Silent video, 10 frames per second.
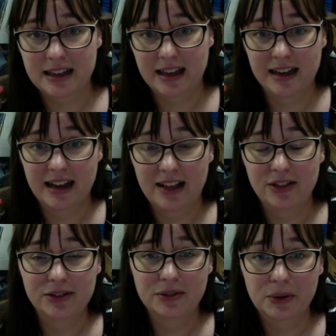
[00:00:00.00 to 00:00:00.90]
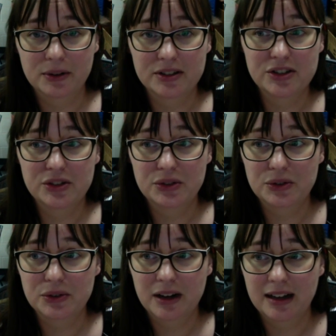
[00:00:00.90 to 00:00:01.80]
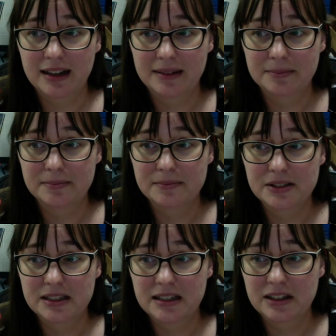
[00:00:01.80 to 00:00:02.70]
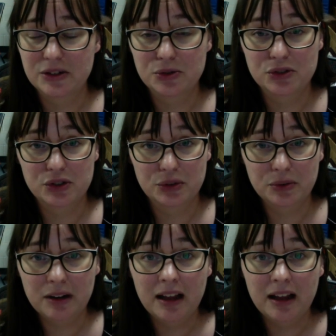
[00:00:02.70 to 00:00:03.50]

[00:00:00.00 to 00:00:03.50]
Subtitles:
and I look forward to seeing you soon.